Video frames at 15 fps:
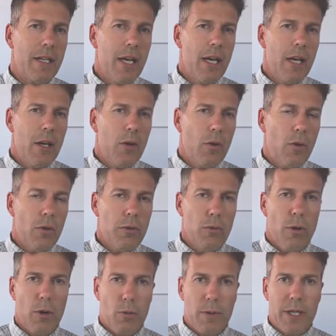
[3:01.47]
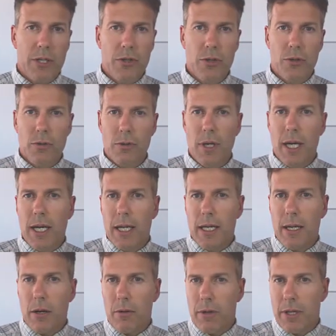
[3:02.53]
that all the work we do,
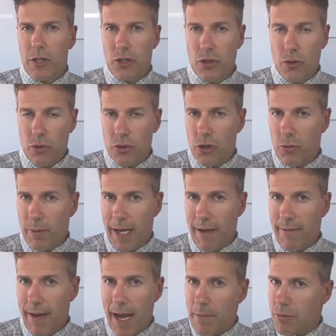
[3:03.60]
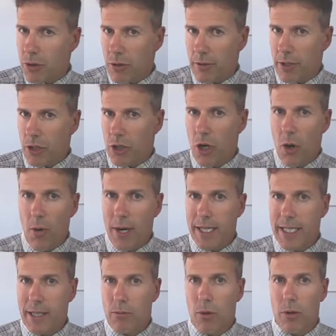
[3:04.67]
you know, in the short term, we have absolutely no
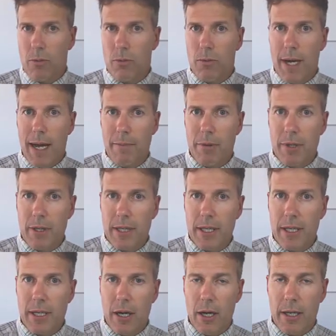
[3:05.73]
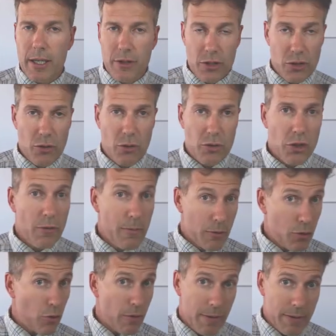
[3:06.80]
idea what will happen in the short term.
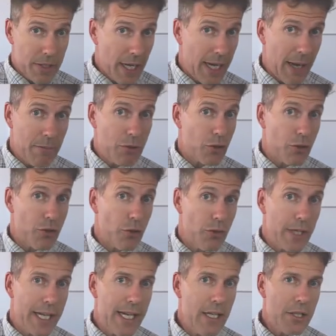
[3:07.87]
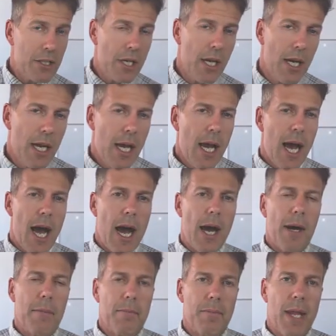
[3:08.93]
I'm talking, say, up to 2 years,
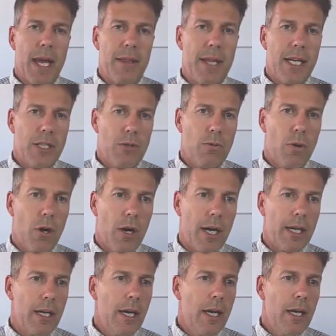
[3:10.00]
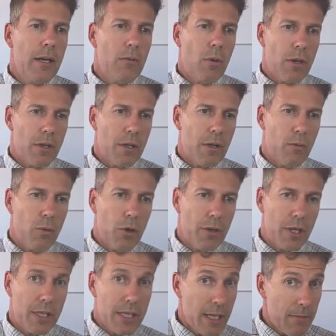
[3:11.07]
and that's why what the
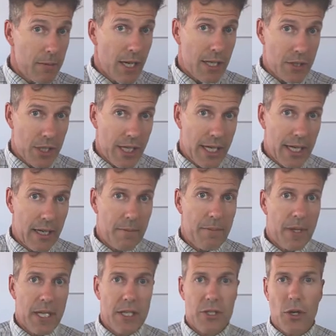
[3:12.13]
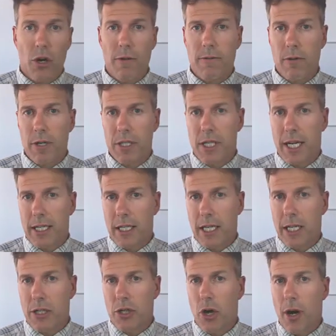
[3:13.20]
work that Tim does here is over a
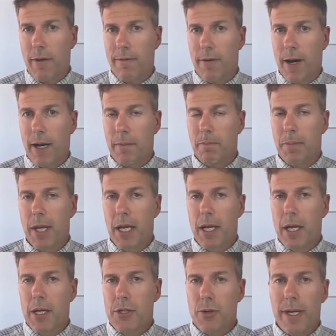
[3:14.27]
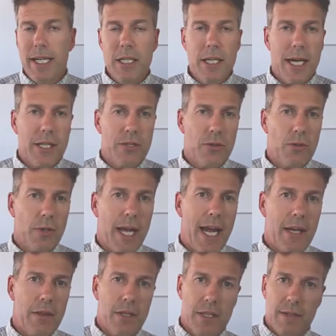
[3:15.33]
10-year time frame. So he takes into
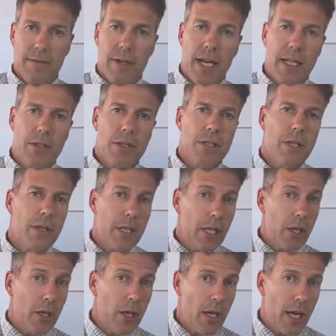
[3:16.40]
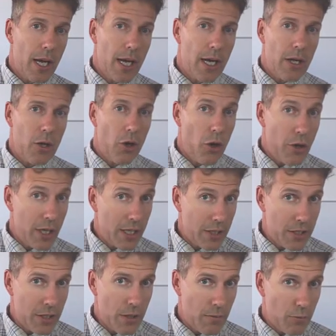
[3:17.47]
account the dividends, the
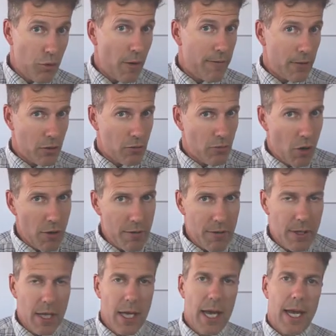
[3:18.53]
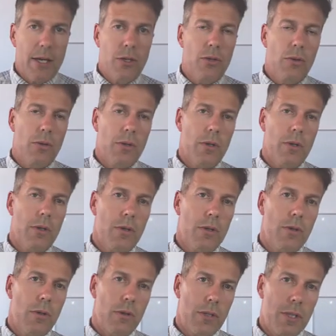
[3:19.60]
earnings and profit growth, and
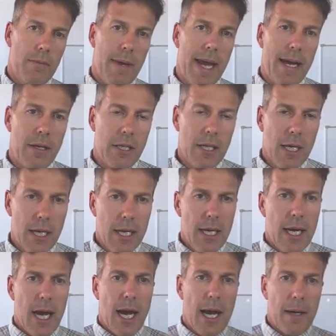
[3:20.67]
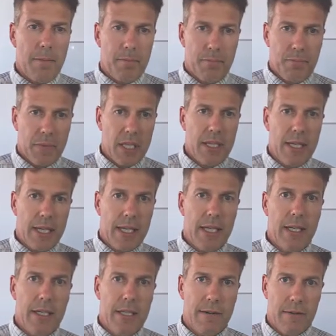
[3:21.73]
talks about
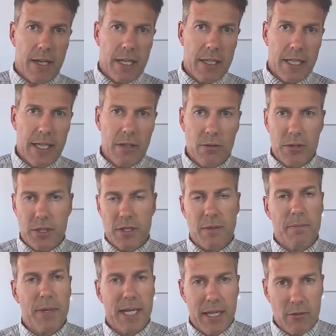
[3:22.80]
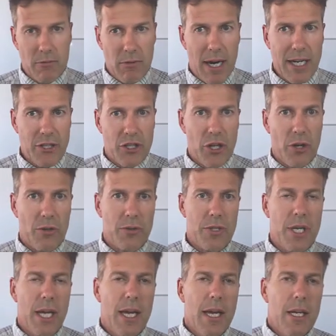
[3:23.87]
the dividend yields and the P
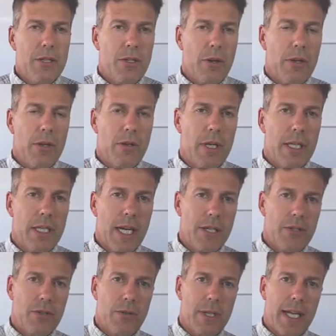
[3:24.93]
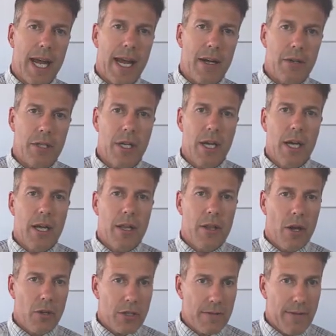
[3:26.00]
ratios. So he takes into account
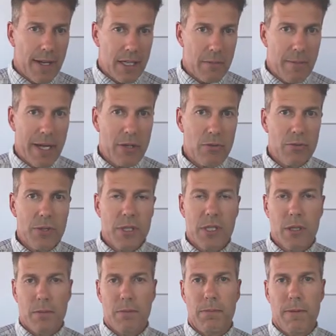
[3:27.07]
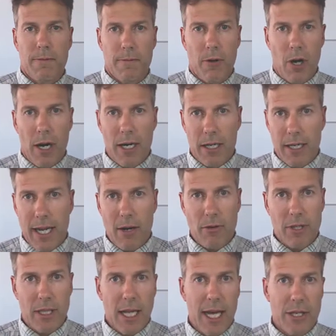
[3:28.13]
those fundamentals to provide a
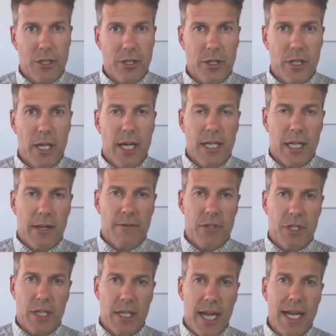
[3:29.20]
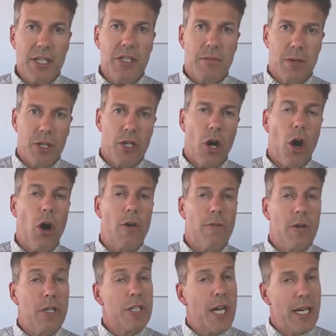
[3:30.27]
calculation to give us an estimate
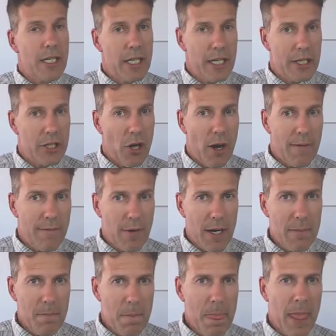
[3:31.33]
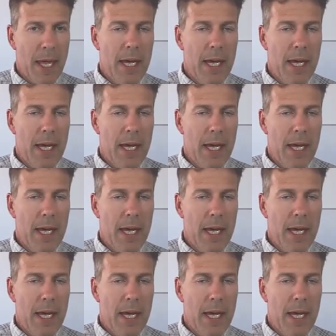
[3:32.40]
over a 10-year time frame.